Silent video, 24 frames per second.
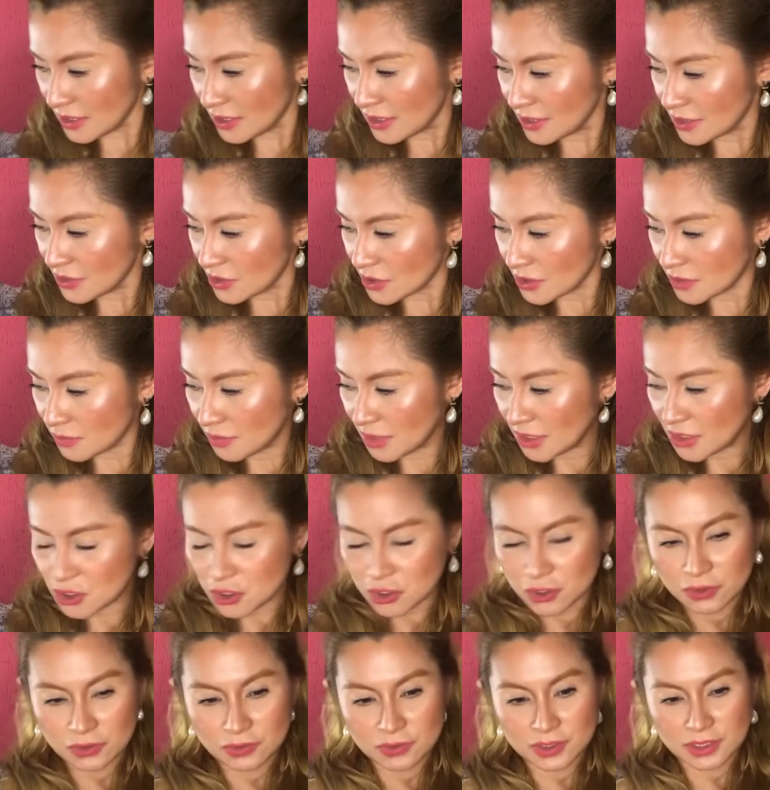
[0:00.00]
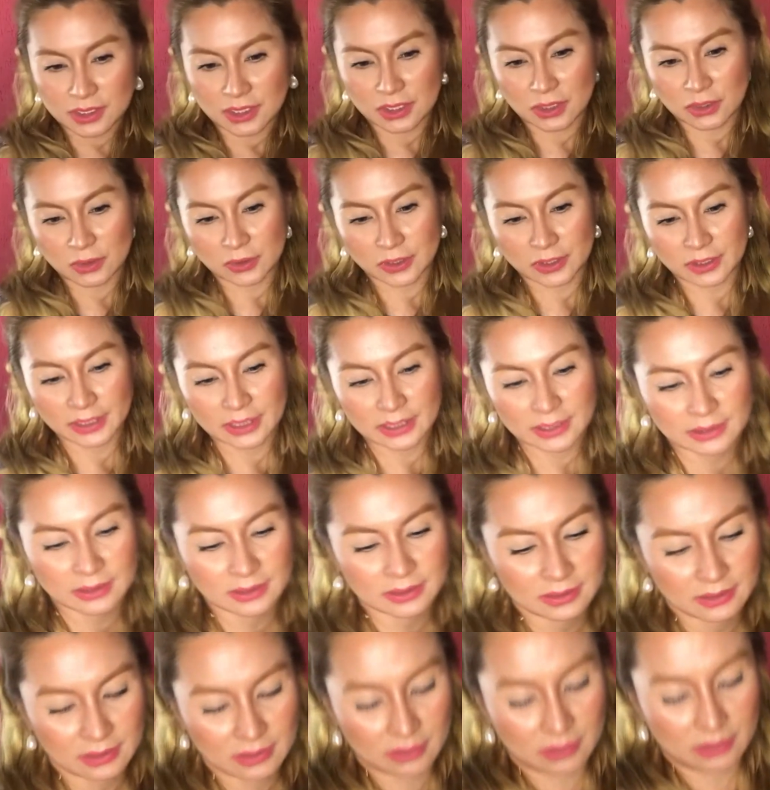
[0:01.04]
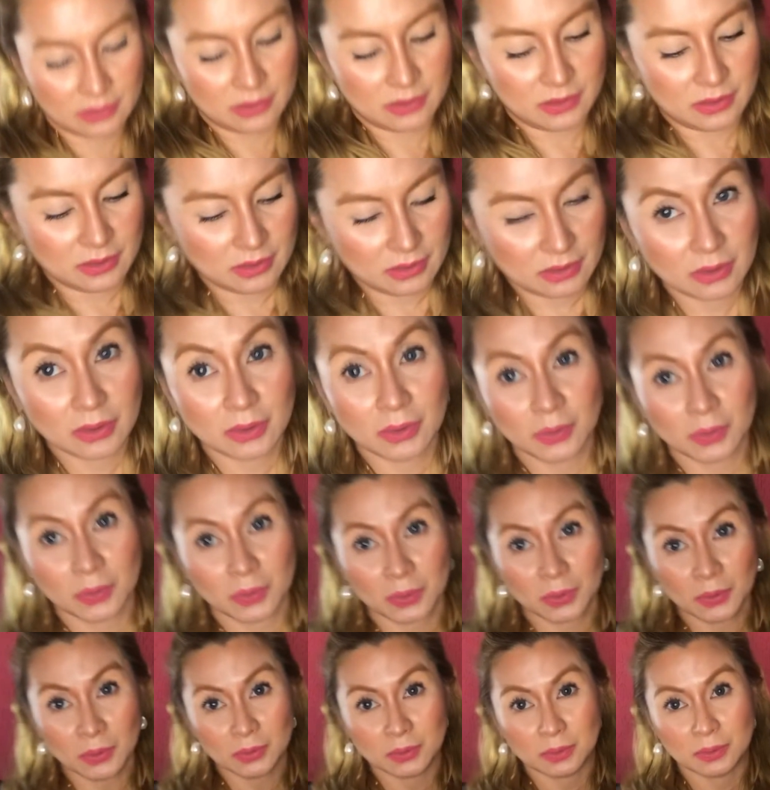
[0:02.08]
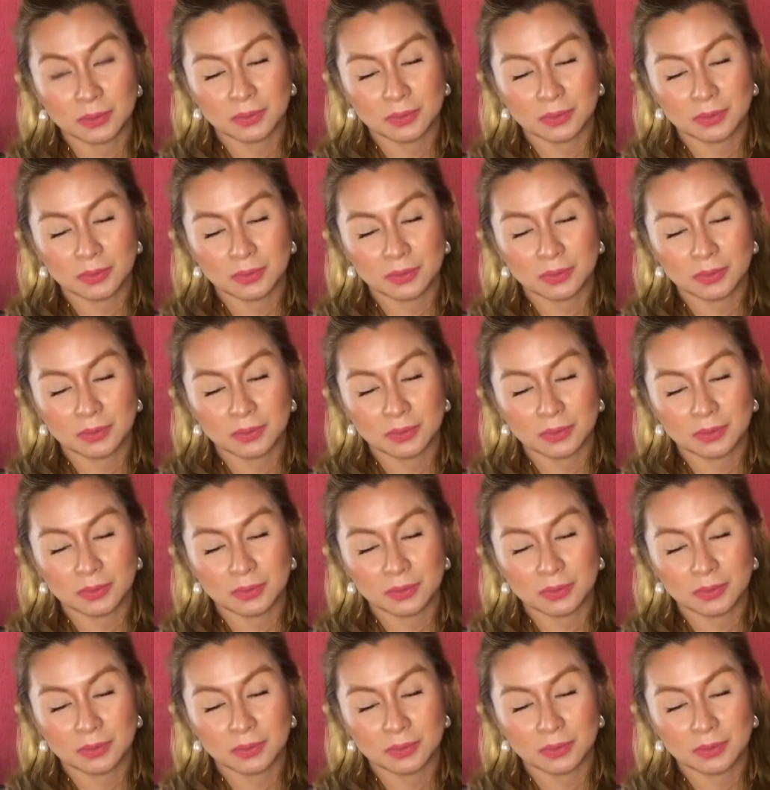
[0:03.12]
Just make sure to secure it. Whew.